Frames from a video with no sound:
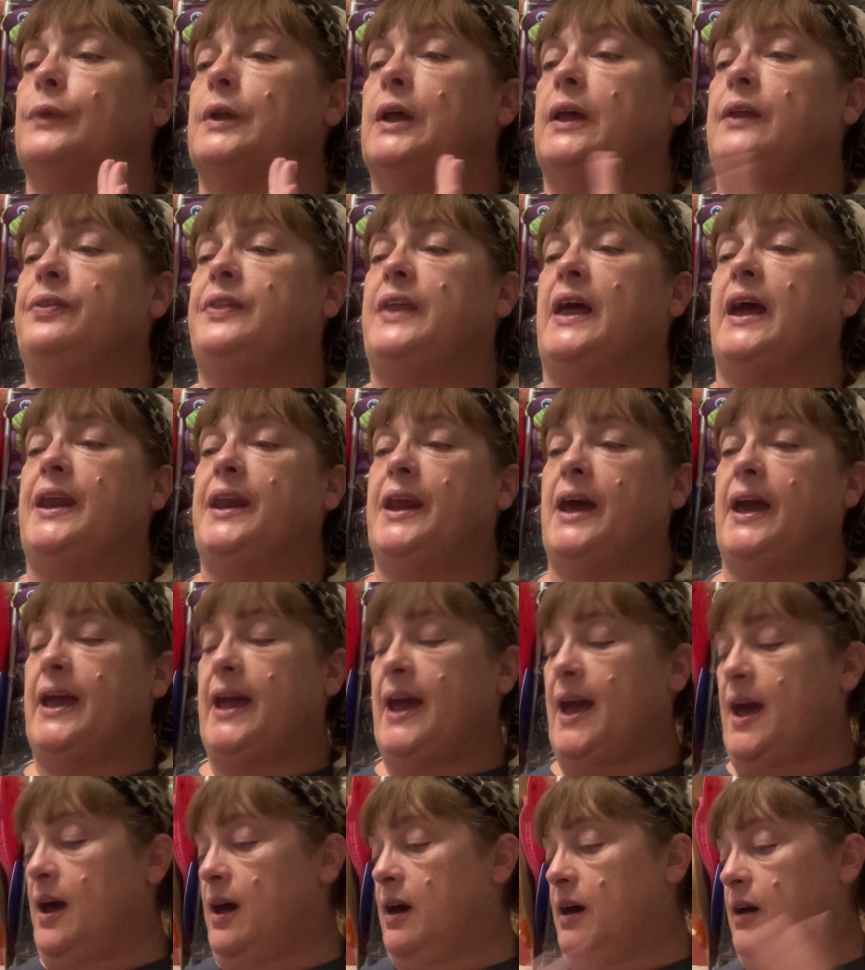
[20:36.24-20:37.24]
then I
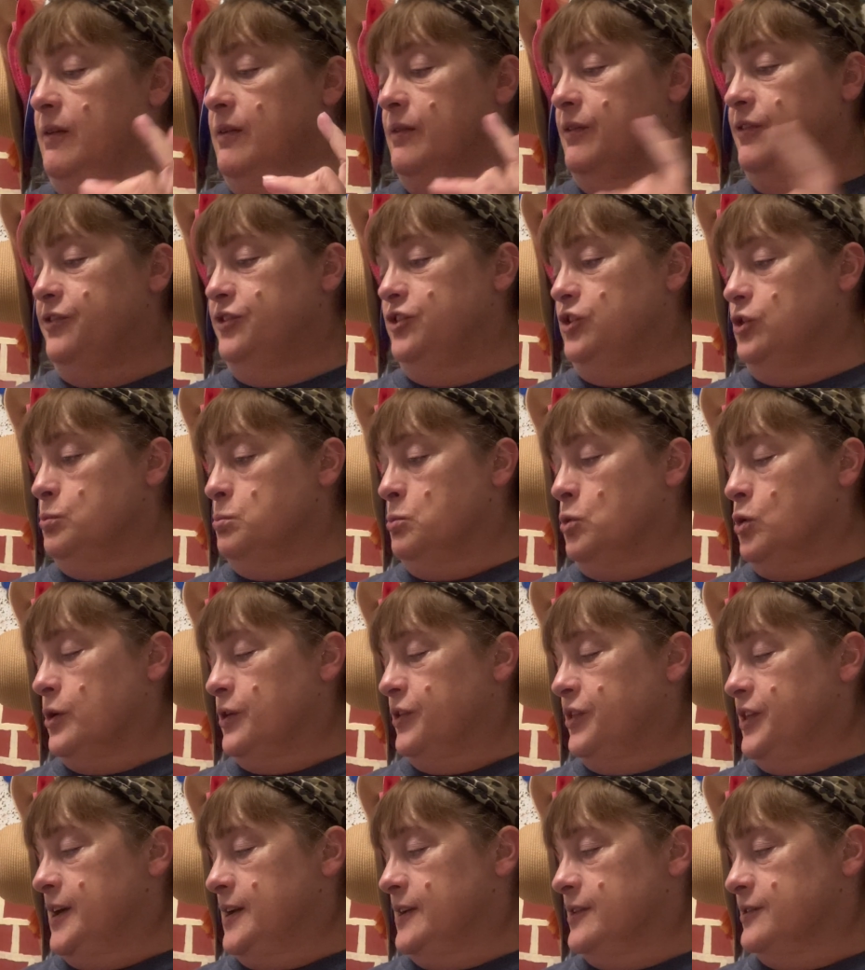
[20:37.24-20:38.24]
have a few more
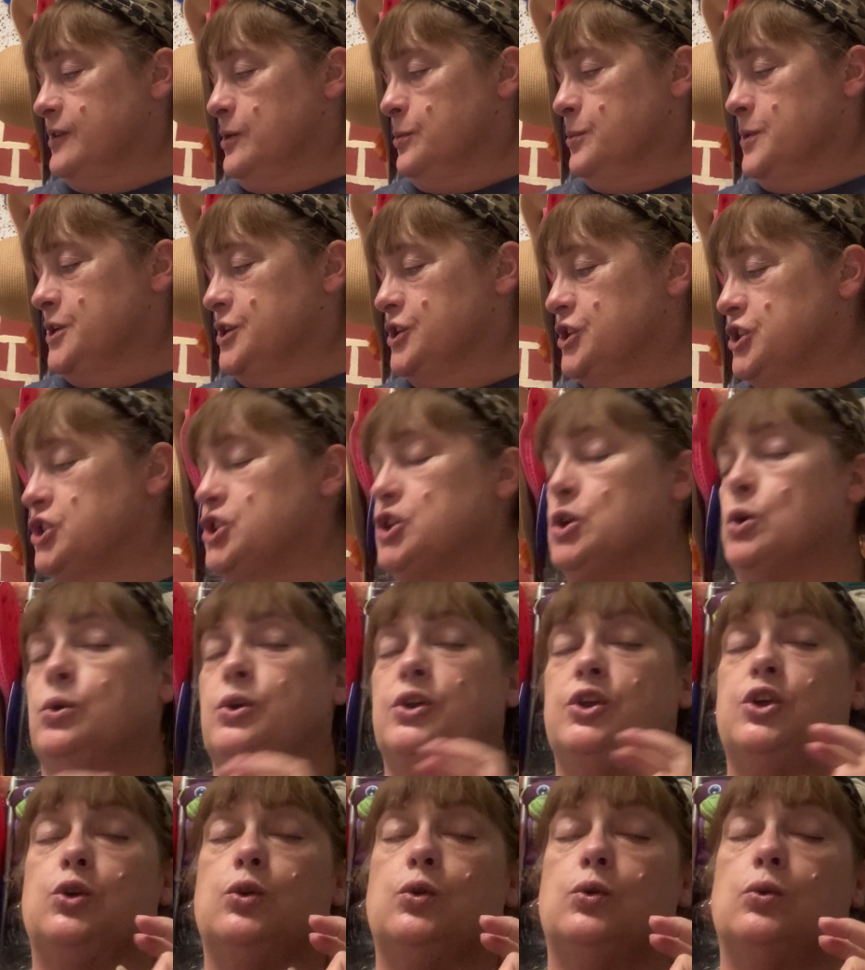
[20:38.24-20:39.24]
things I want to show
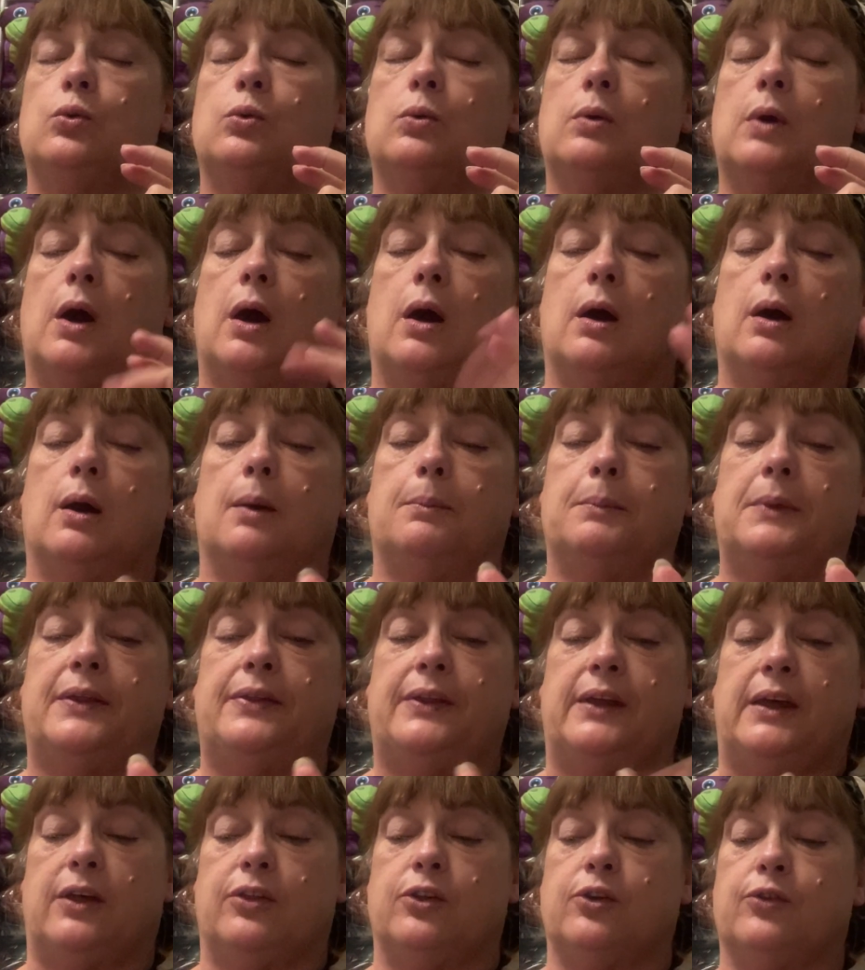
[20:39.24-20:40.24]
you in
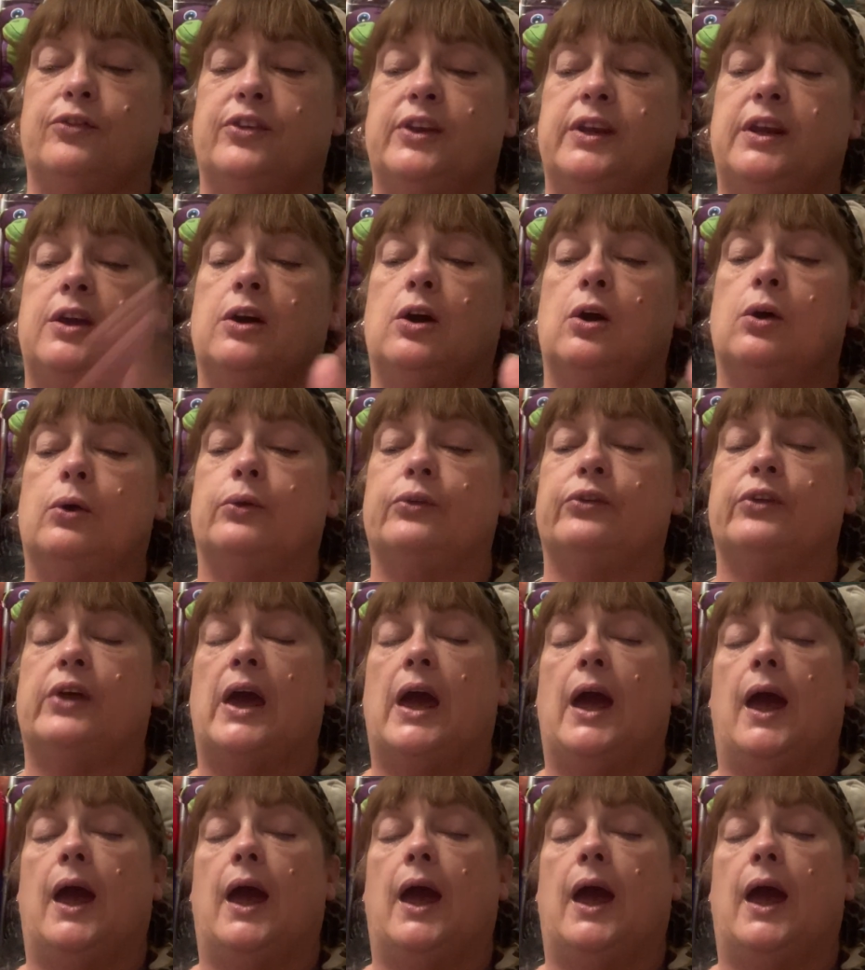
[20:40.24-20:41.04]
the other videos.